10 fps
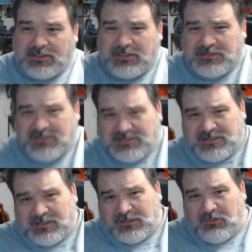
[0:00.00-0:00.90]
She's
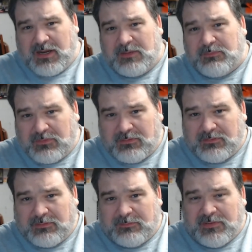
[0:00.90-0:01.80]
an incredible
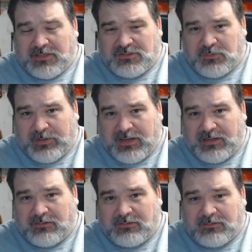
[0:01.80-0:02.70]
miniature
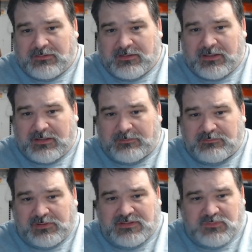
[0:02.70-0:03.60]
painter,
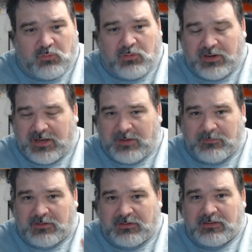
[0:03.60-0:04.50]
plays
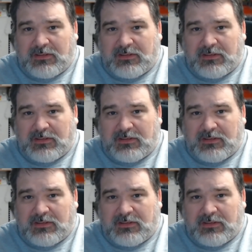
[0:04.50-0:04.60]
Warhammer.